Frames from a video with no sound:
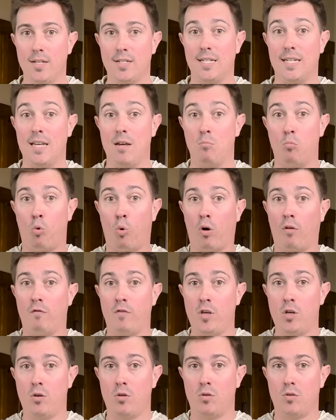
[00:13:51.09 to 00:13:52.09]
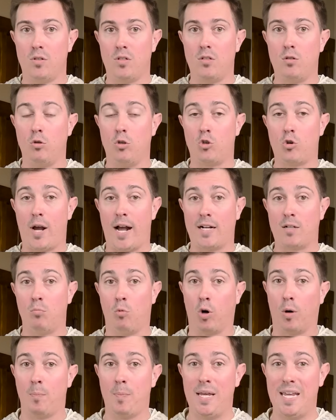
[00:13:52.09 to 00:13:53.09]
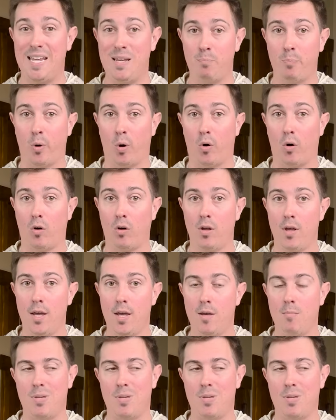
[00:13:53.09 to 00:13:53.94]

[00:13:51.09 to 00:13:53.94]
to get more views, to attract more people,